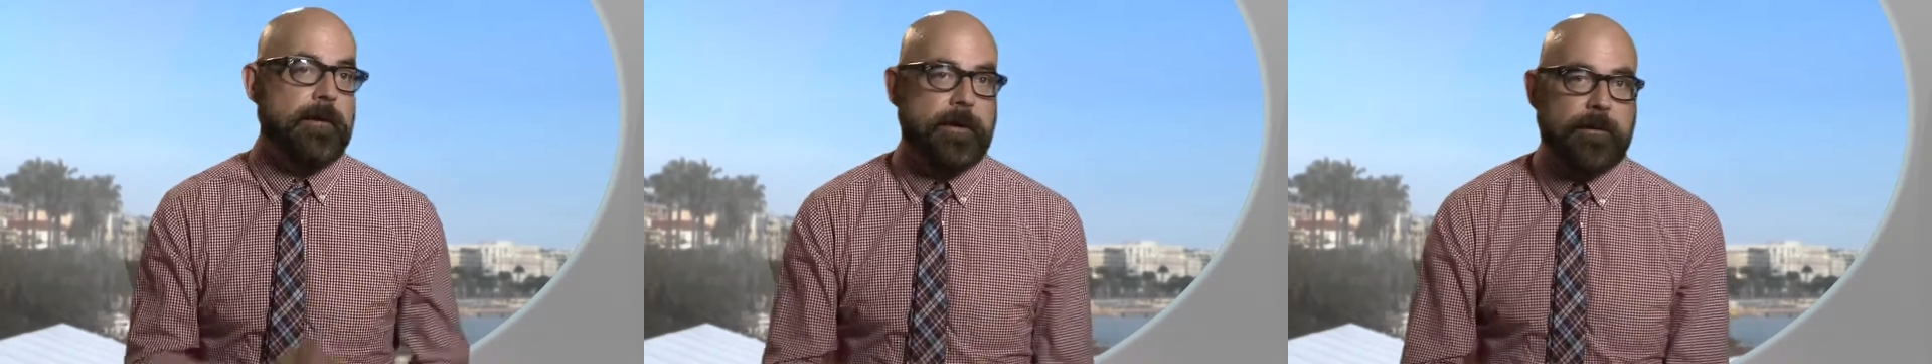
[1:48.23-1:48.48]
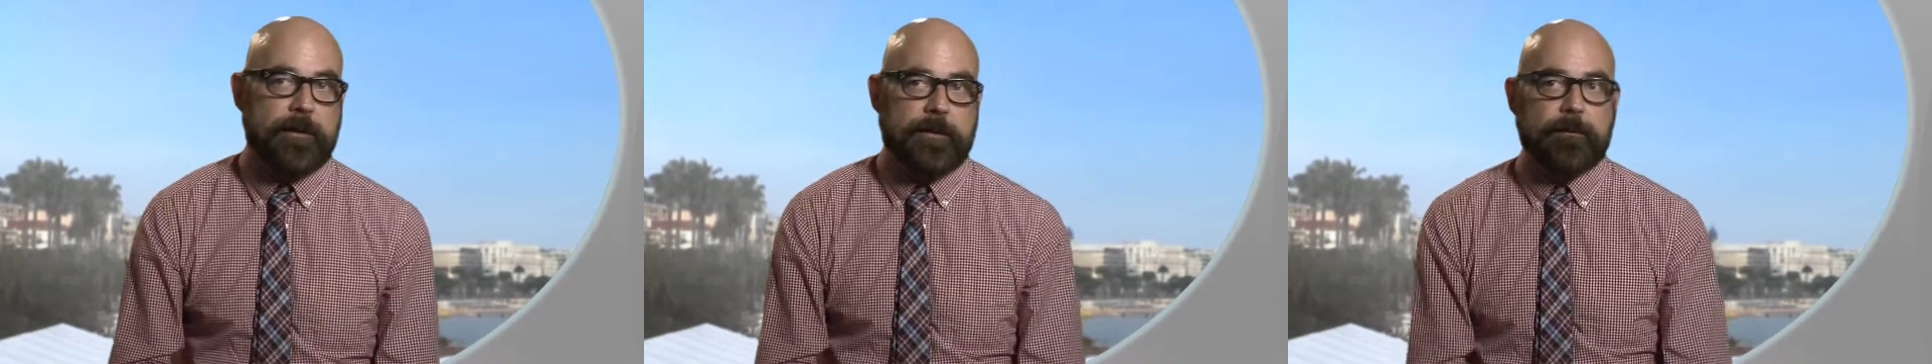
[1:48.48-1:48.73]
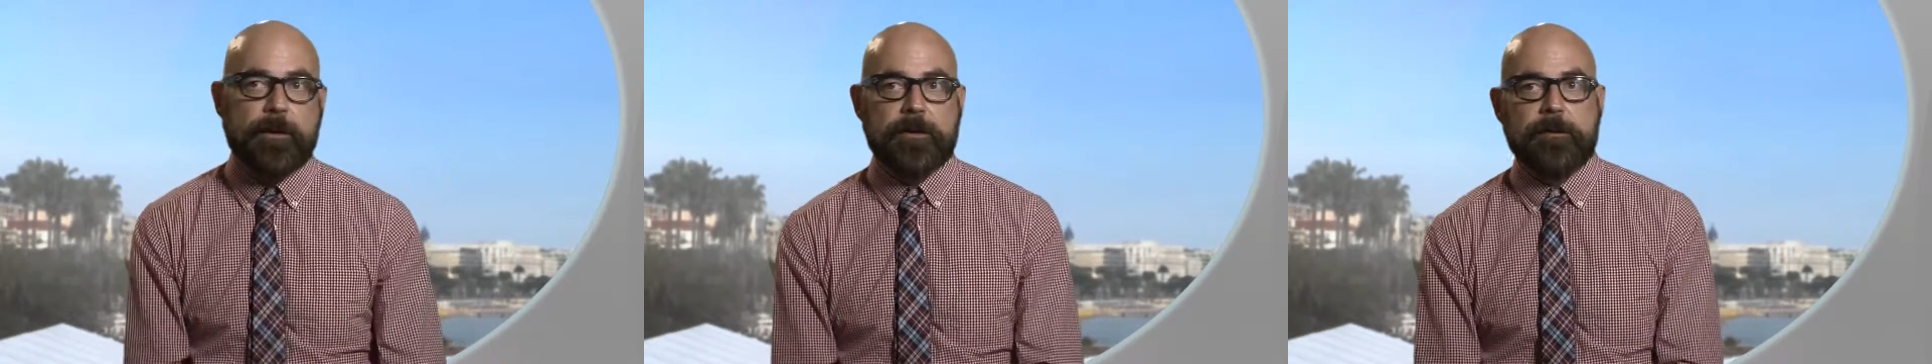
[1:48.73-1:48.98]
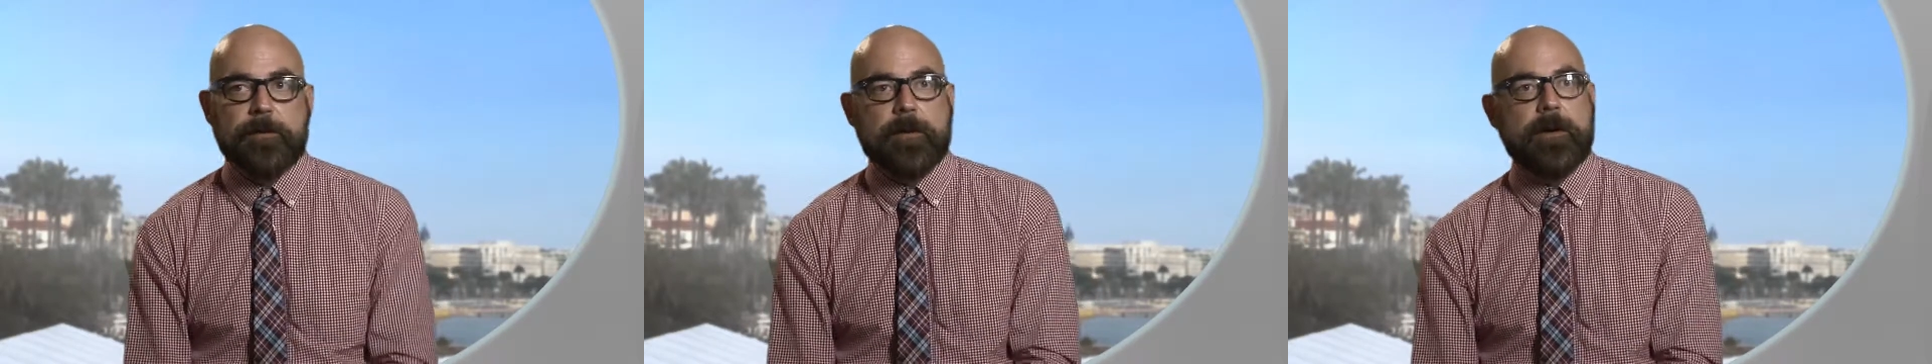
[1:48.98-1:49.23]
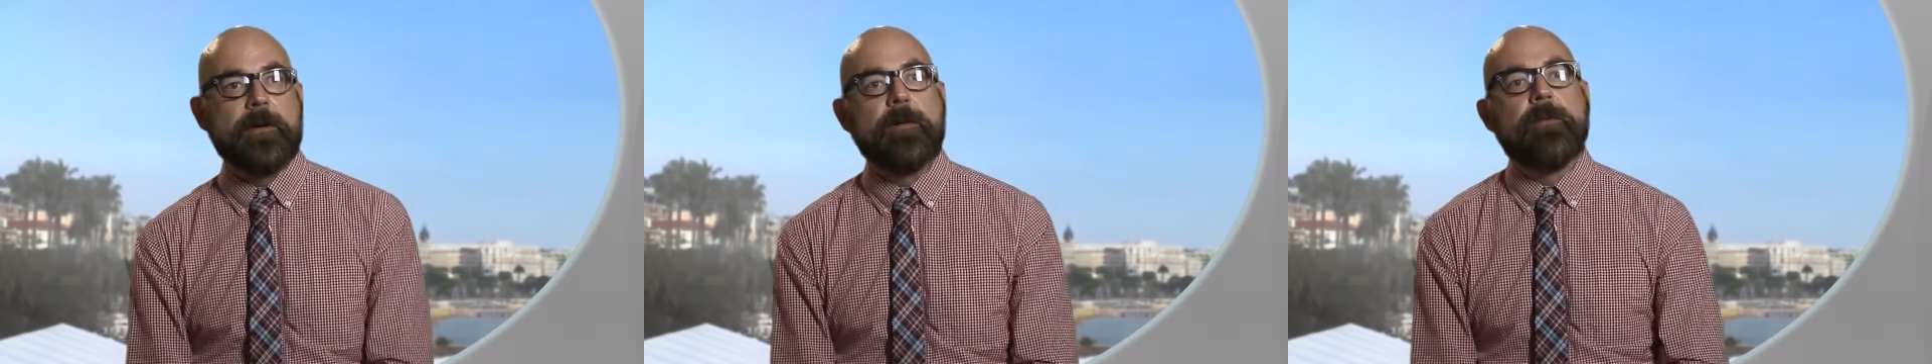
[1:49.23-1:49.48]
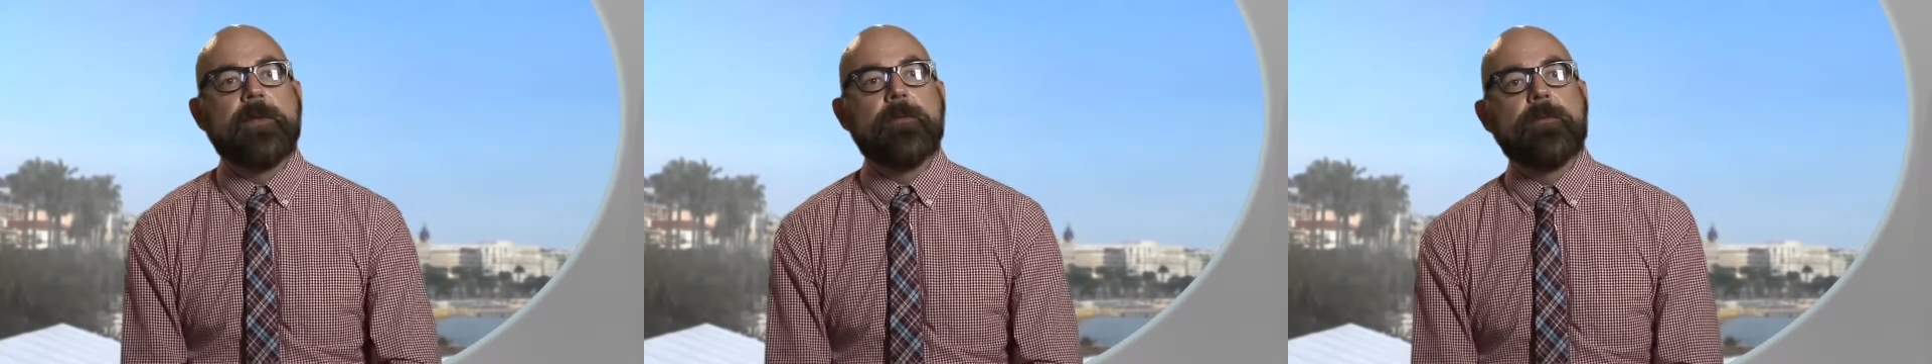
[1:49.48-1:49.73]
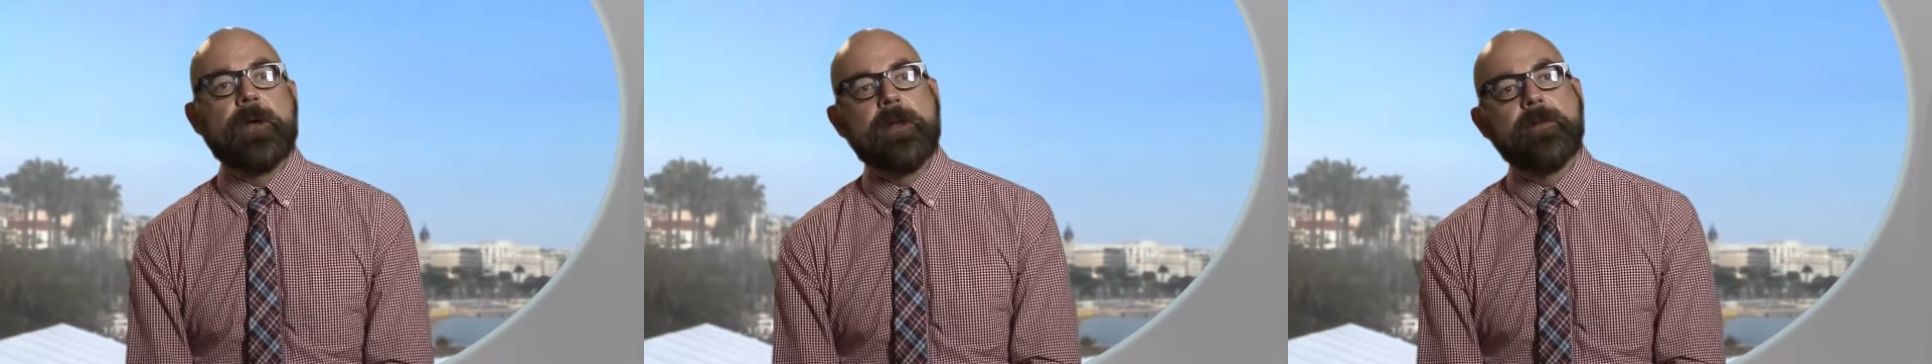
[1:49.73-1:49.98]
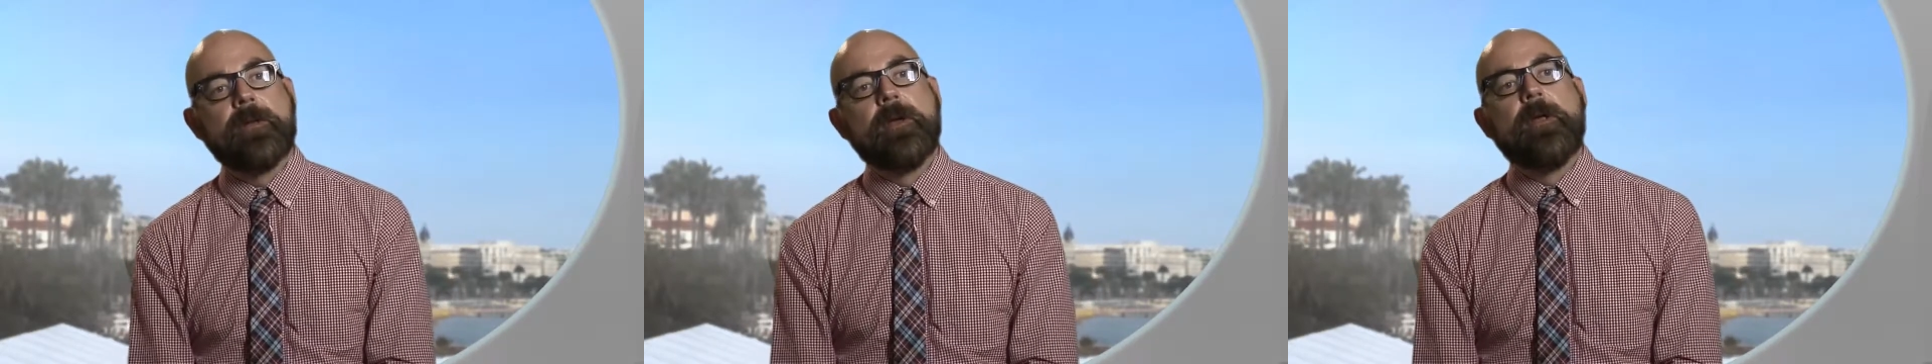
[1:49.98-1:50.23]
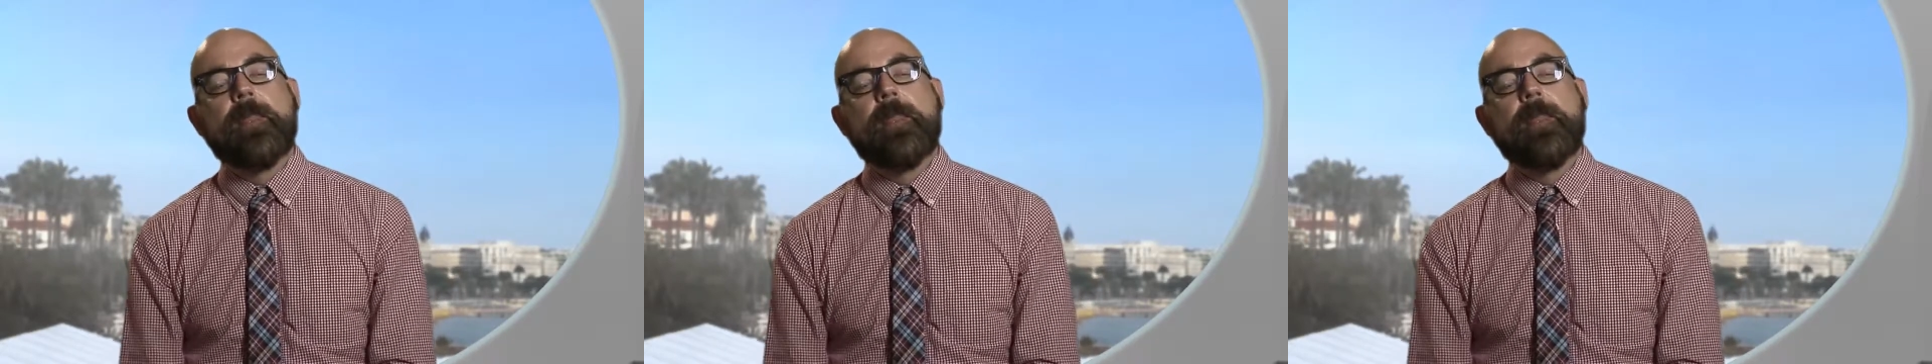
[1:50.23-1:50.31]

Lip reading: that's brought to me by a clothing brand,